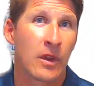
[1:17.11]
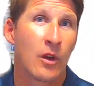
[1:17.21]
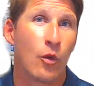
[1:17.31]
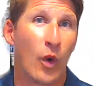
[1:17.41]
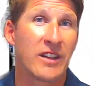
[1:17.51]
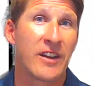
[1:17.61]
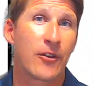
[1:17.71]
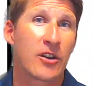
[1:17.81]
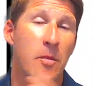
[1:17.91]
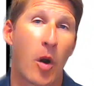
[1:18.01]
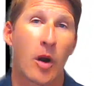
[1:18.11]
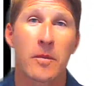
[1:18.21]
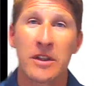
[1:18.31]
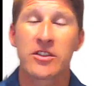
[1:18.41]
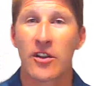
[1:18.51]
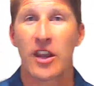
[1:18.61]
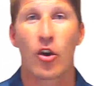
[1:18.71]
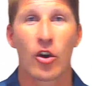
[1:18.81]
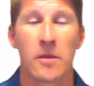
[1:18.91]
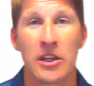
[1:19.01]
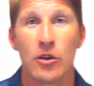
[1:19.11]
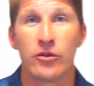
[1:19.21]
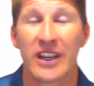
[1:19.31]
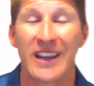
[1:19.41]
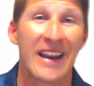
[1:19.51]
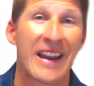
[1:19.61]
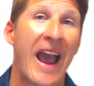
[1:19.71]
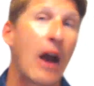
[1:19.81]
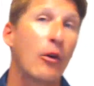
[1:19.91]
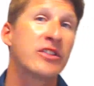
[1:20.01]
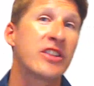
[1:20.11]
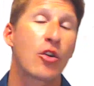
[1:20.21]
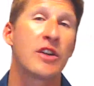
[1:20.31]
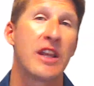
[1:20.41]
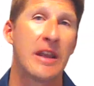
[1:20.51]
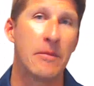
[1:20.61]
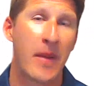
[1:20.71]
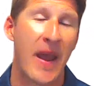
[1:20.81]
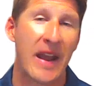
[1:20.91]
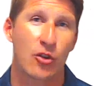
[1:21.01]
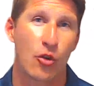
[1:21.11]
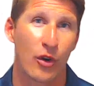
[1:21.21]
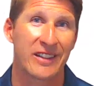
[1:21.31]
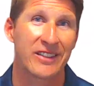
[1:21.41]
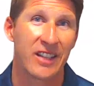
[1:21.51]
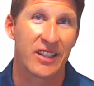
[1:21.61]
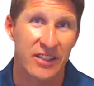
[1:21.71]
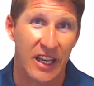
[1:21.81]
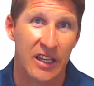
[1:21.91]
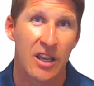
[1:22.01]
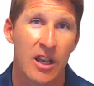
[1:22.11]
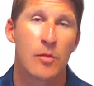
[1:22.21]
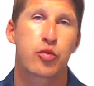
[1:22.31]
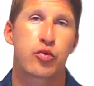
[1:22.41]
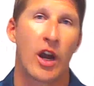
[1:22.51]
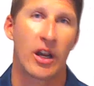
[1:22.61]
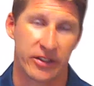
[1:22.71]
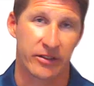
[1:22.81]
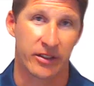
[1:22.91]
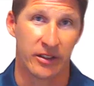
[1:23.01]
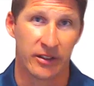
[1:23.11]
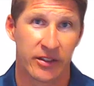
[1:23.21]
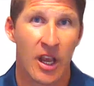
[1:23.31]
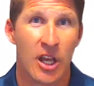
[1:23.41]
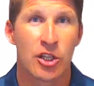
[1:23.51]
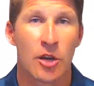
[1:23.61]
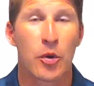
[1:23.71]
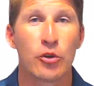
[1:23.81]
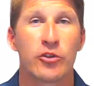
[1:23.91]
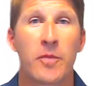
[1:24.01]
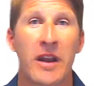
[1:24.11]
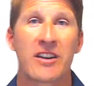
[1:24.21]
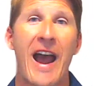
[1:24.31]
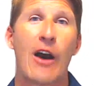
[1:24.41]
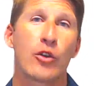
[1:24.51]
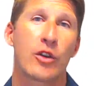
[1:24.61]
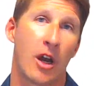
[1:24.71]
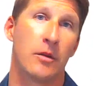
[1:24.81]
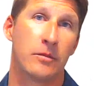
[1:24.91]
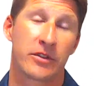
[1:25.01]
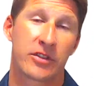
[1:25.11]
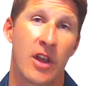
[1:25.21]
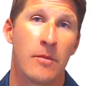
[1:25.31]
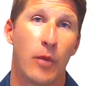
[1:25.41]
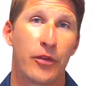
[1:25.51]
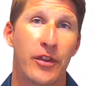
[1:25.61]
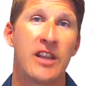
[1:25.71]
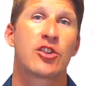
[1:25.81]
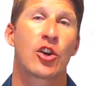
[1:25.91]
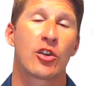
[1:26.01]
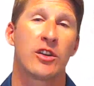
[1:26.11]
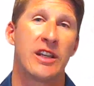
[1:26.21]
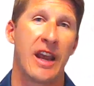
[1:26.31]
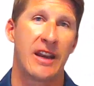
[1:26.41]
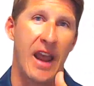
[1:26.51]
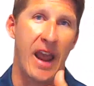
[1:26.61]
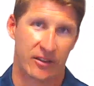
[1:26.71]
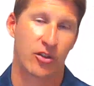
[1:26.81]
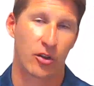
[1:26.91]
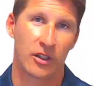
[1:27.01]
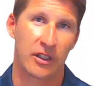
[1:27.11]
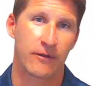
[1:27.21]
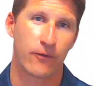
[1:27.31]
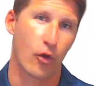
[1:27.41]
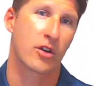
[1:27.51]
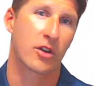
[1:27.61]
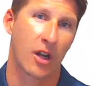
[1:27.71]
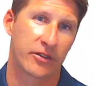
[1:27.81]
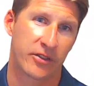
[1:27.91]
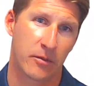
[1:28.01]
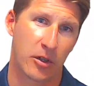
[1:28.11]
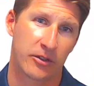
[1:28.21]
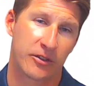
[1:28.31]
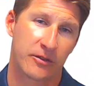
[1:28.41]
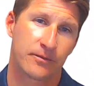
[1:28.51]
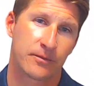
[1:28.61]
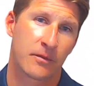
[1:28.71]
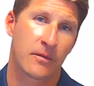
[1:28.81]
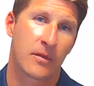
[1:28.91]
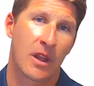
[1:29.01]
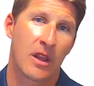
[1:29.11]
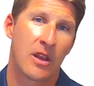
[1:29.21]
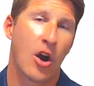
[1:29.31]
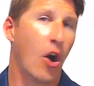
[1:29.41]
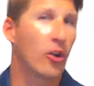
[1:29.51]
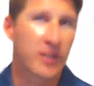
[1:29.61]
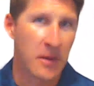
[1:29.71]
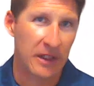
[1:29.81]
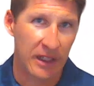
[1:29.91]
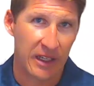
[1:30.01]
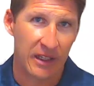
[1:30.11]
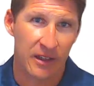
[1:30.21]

What different departments are they going to be using, and how is it going to impact your existing processes to produce better outcomes, both internally and externally for your customers? Ultimately,